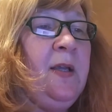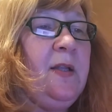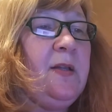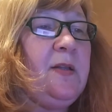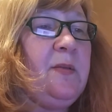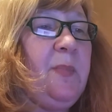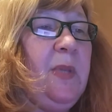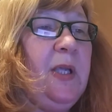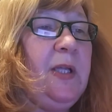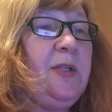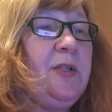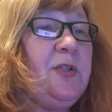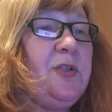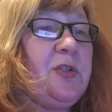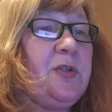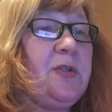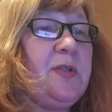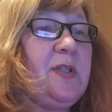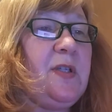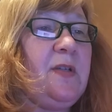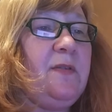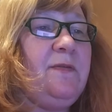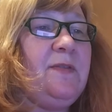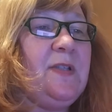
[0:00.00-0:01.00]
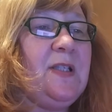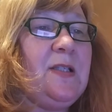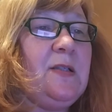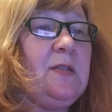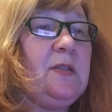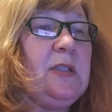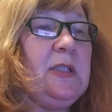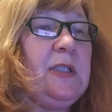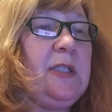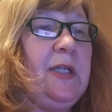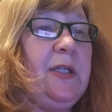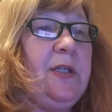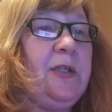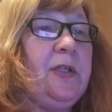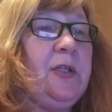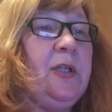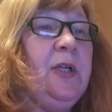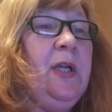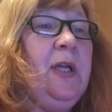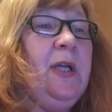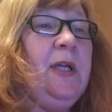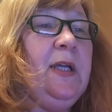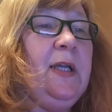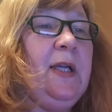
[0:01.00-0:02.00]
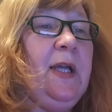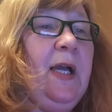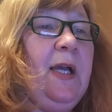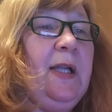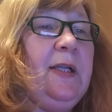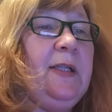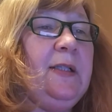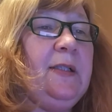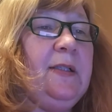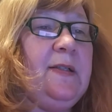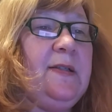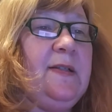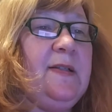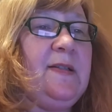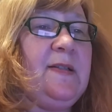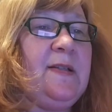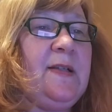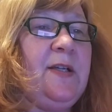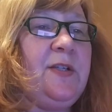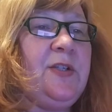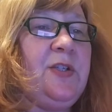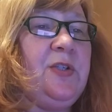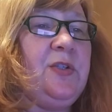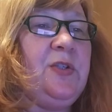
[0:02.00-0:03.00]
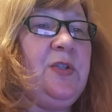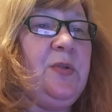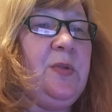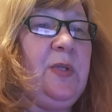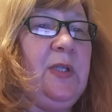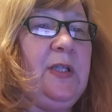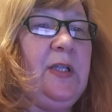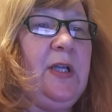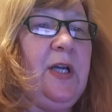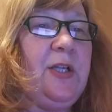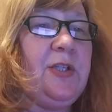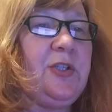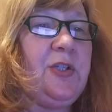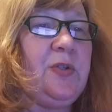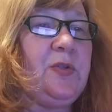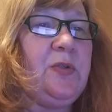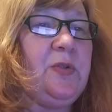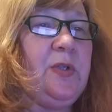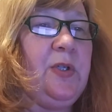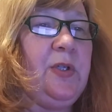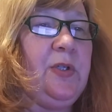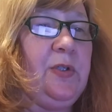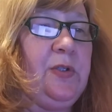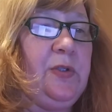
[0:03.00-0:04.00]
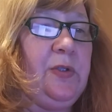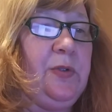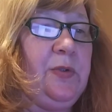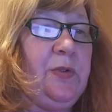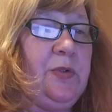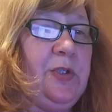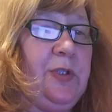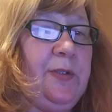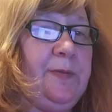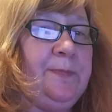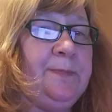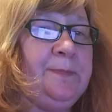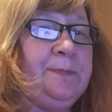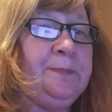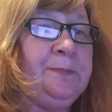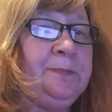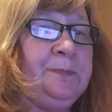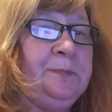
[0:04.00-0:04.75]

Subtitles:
The manager is a facilitator, guiding the discussion to a logical conclusion.